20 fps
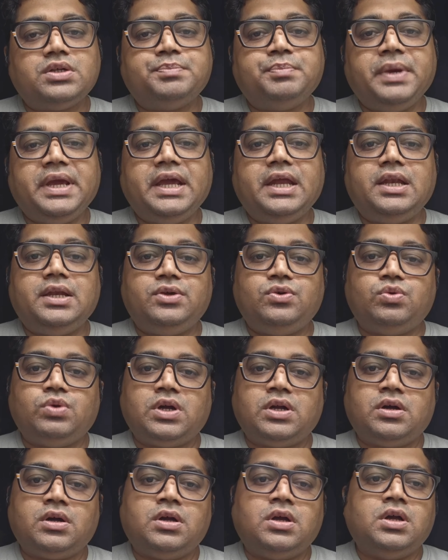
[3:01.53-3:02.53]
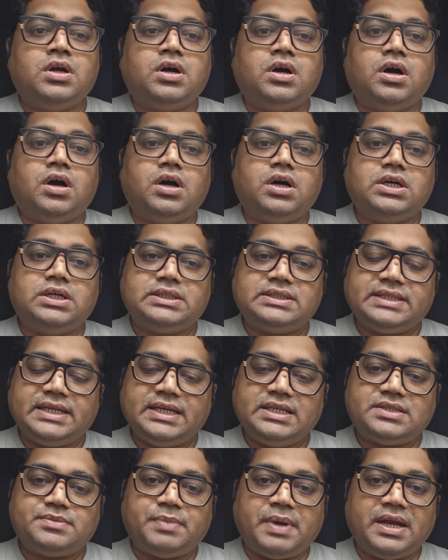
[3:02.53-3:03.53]
mail your
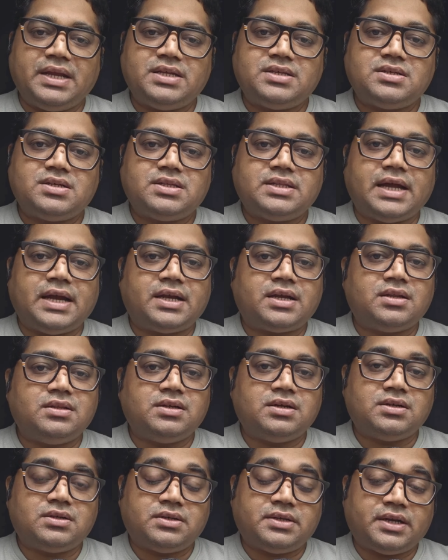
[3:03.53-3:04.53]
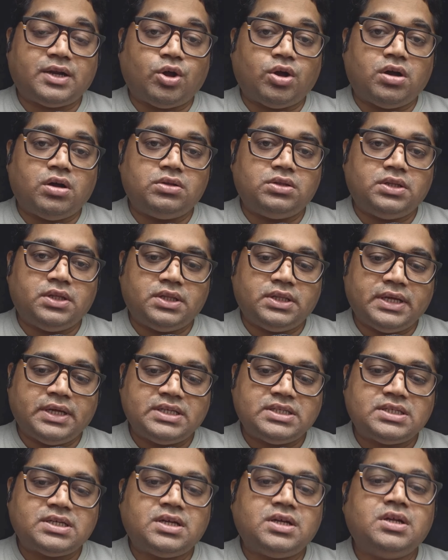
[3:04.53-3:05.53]
sales manager that there
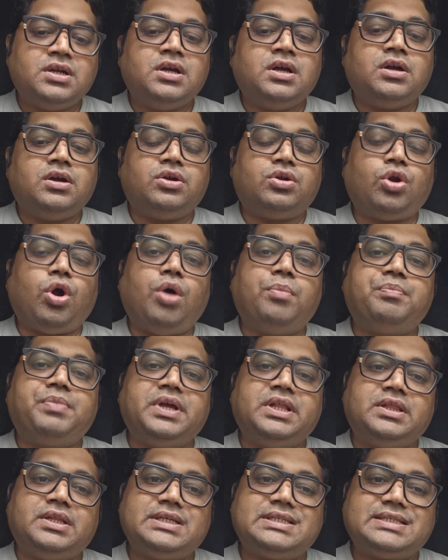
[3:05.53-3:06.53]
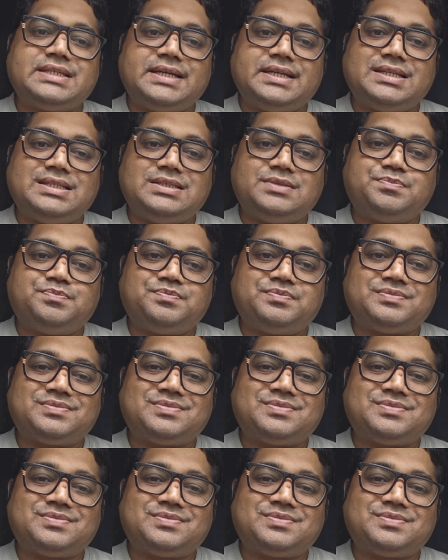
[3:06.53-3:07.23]
is a drop in the sales.